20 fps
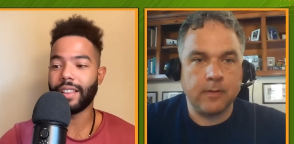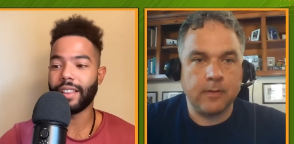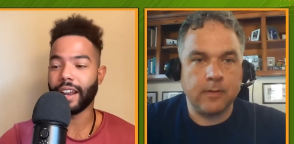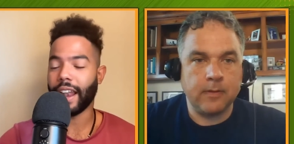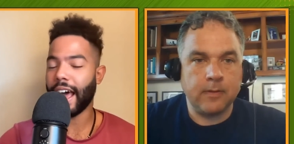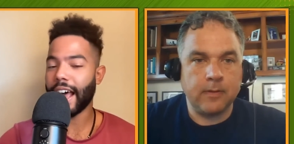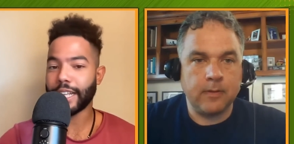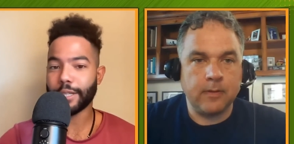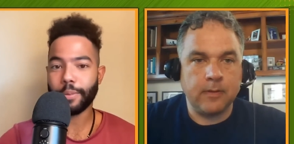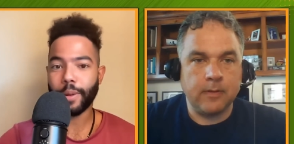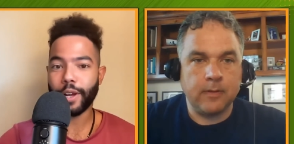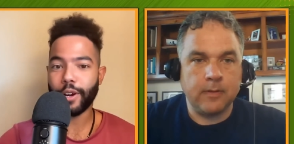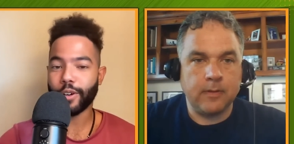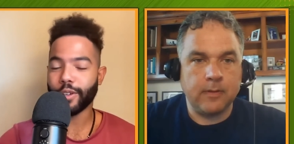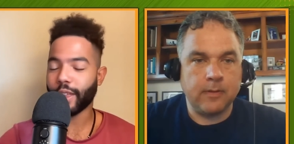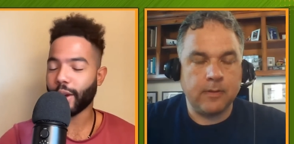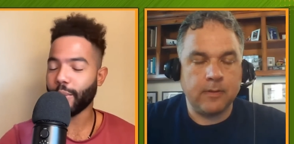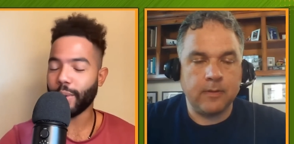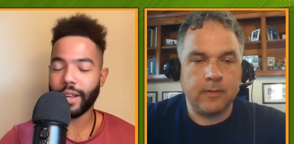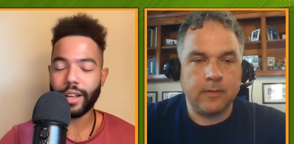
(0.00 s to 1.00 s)
Speaker 1: the last
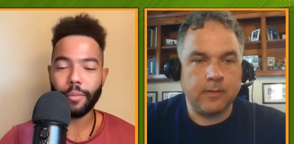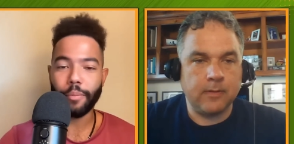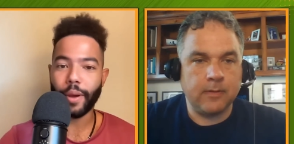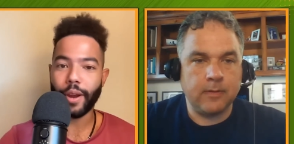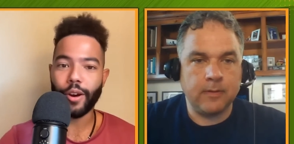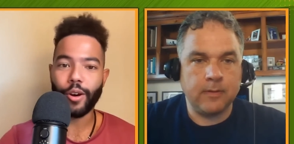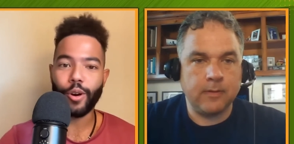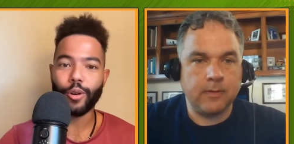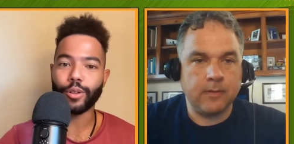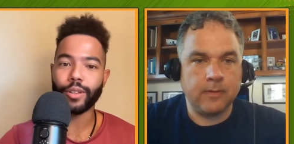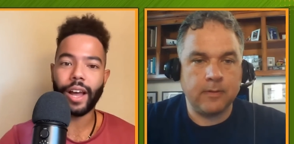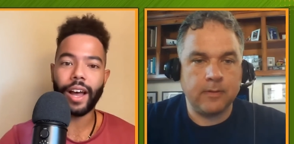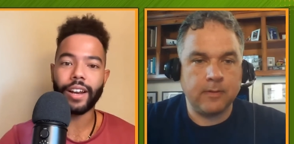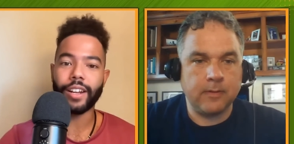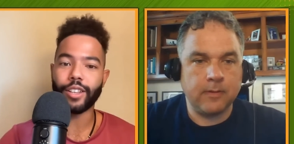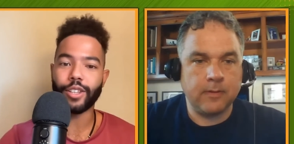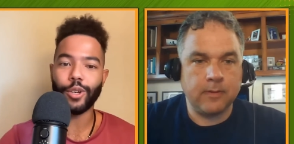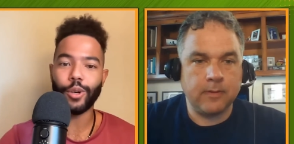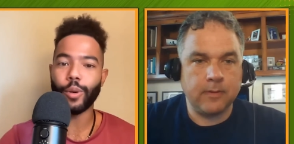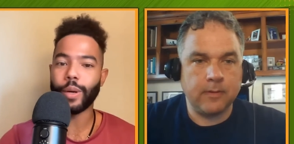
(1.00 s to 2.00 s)
player that we compare
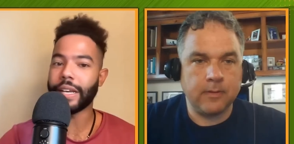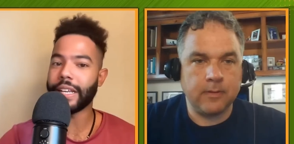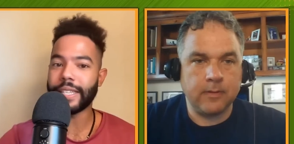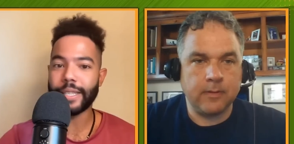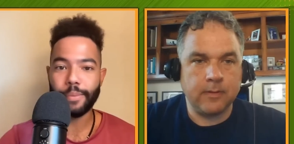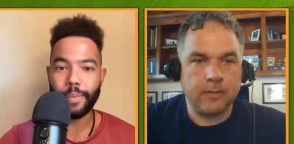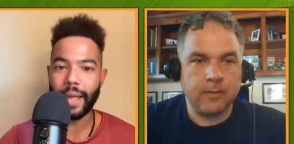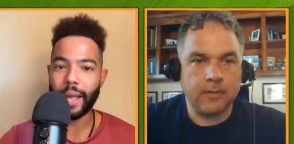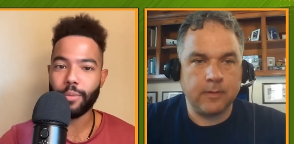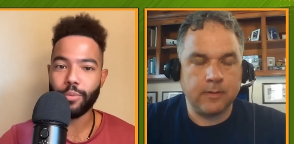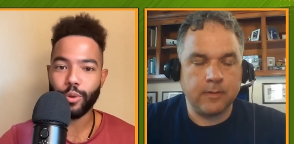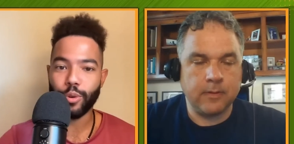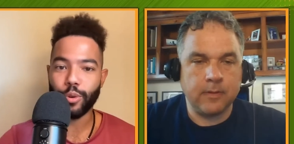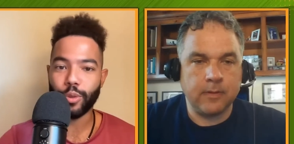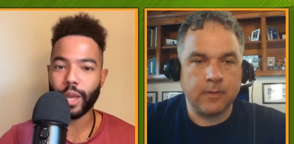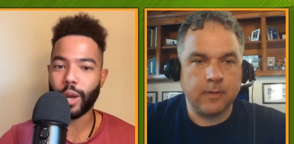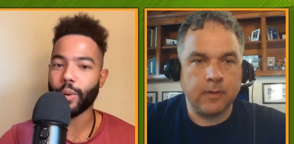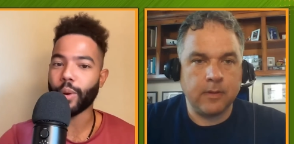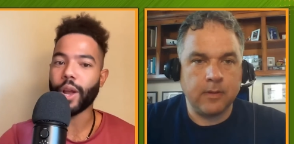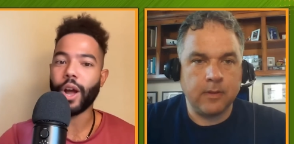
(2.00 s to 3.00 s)
Ohtani to is Babe
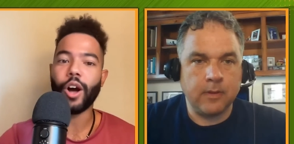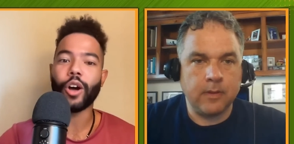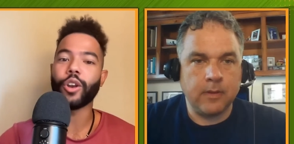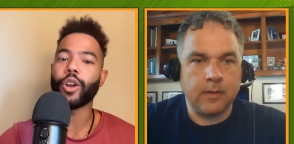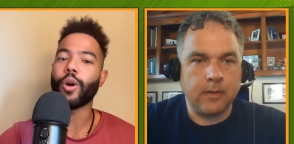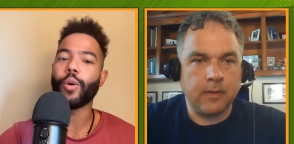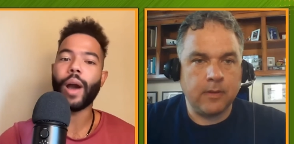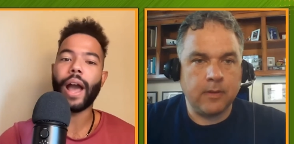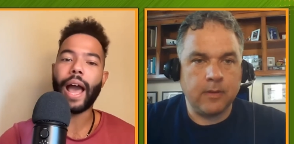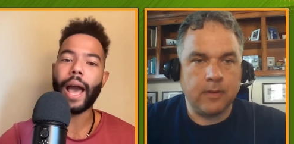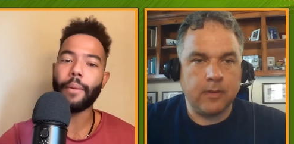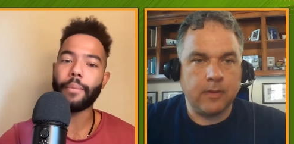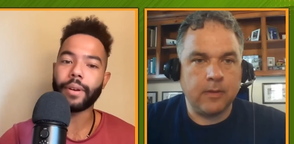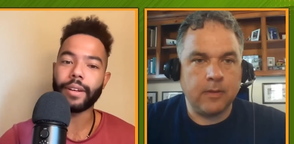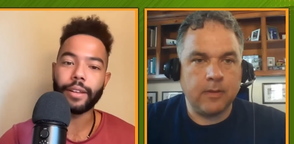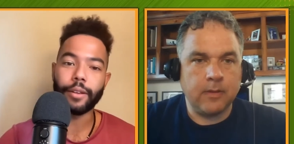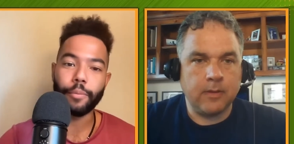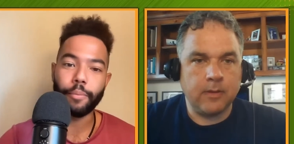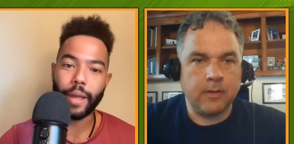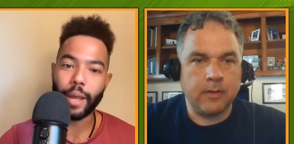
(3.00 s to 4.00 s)
Ruth, and we all know what
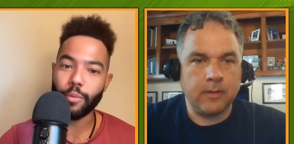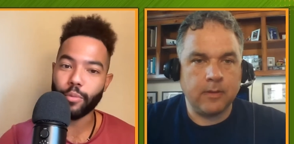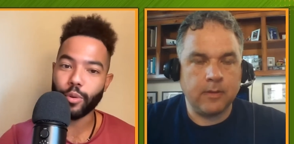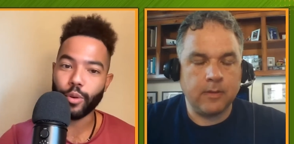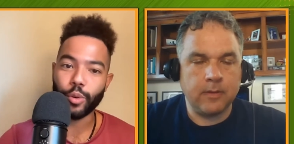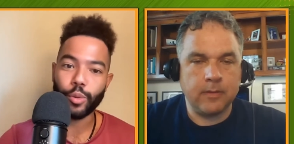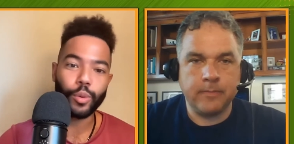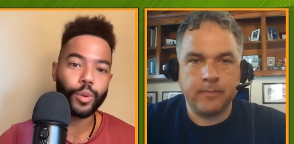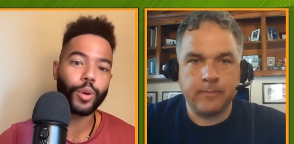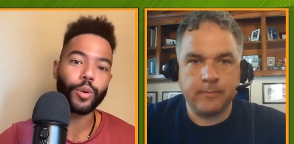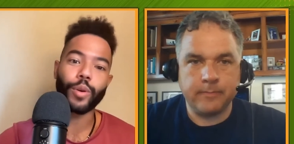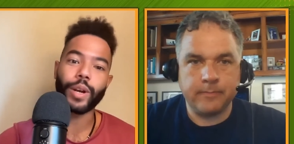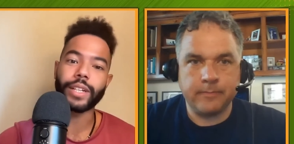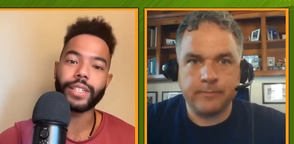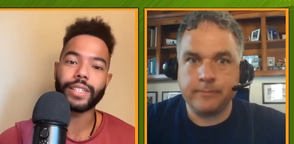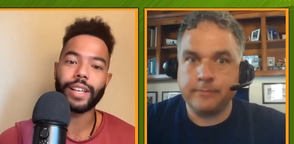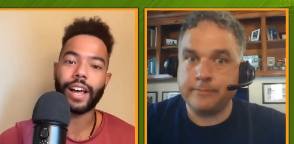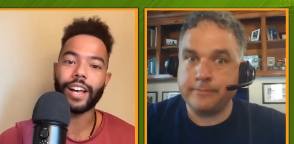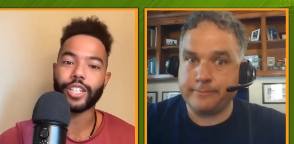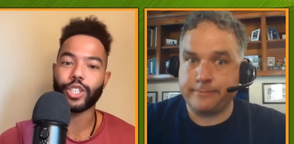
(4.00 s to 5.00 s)
happened to Babe Ruth when the
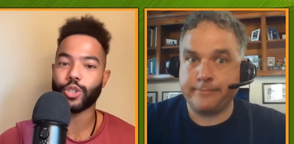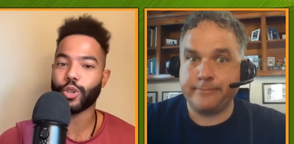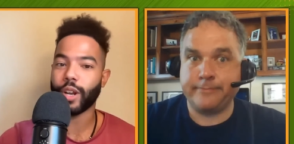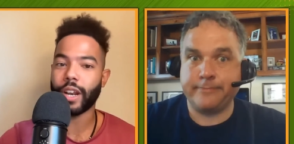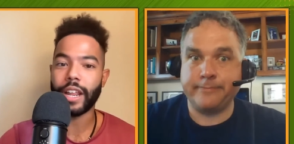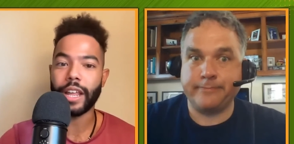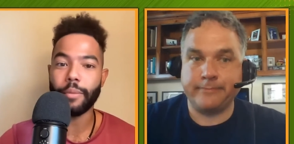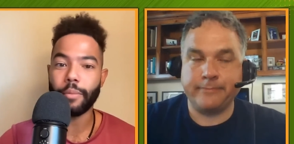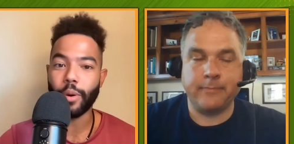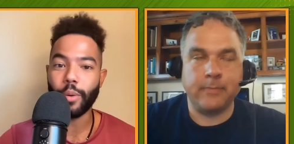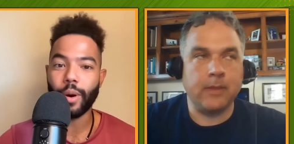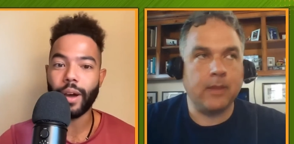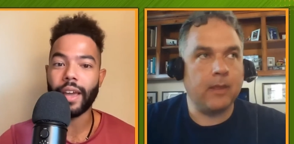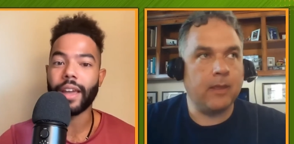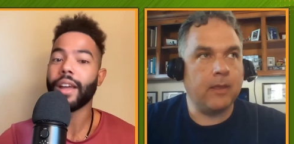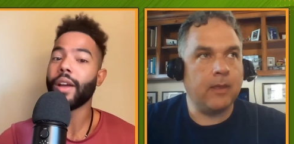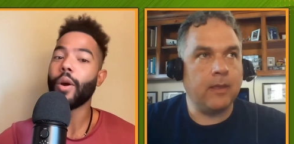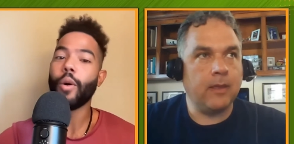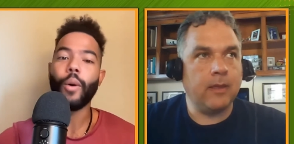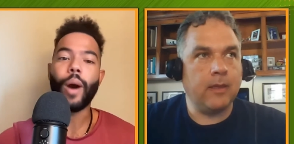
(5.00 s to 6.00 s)
Red Sox traded him
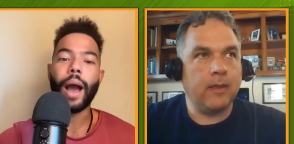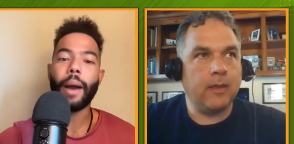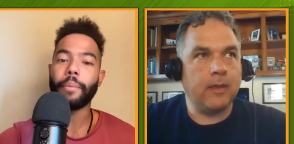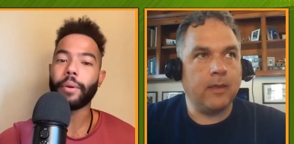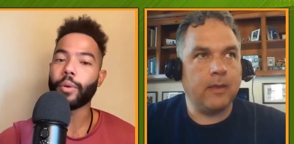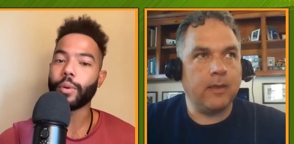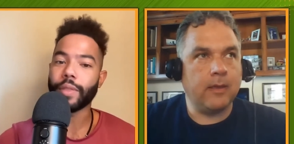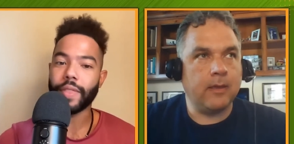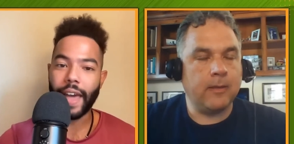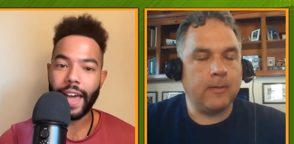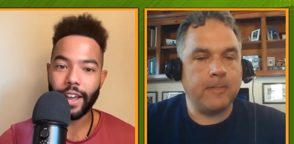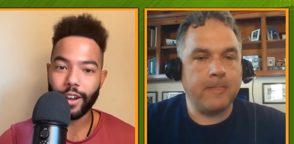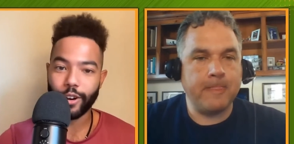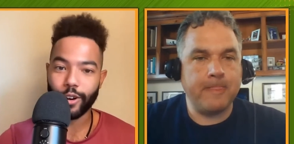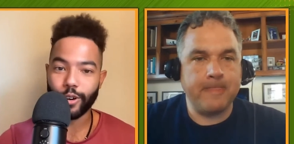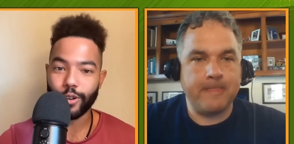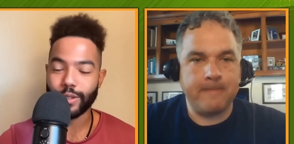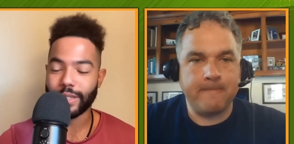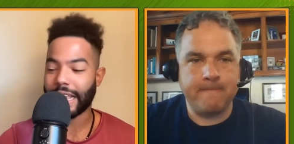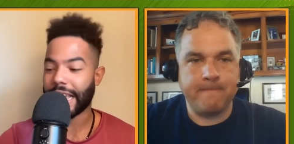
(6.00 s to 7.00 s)
away. What happened with that
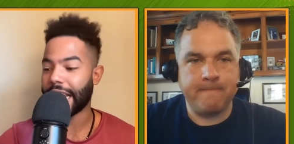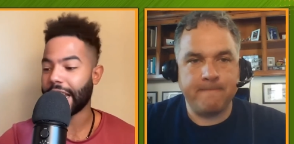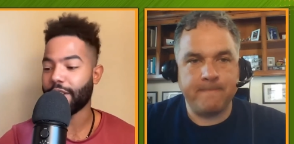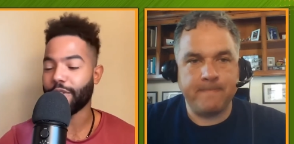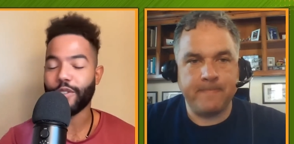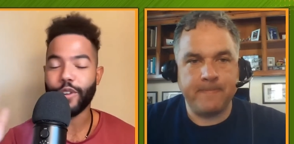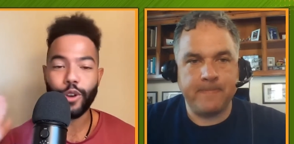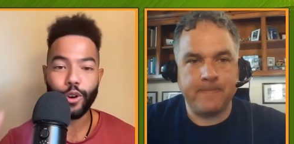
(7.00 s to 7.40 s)
curse? And if